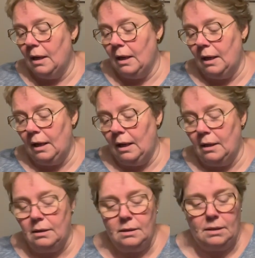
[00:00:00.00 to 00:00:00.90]

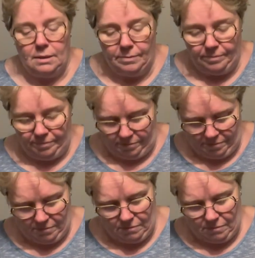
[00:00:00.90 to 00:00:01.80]
And
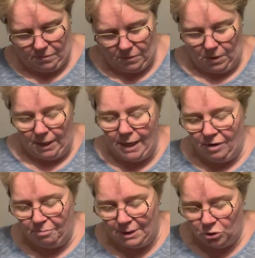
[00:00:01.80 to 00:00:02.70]
I
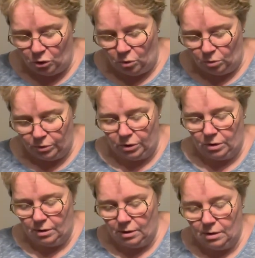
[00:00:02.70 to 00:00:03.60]
have been told
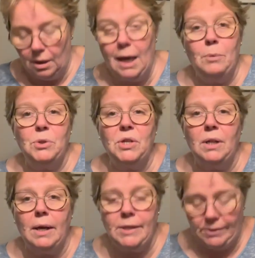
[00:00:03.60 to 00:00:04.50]
I was a
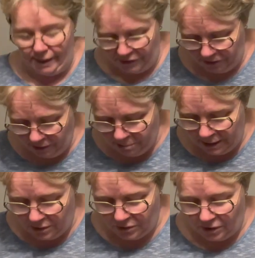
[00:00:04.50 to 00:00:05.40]
nice tester
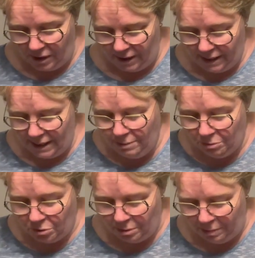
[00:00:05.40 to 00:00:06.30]
because I keep
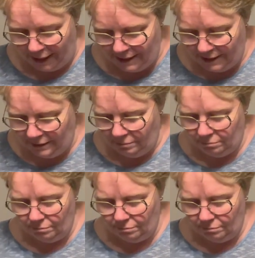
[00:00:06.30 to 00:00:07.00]
to the pattern.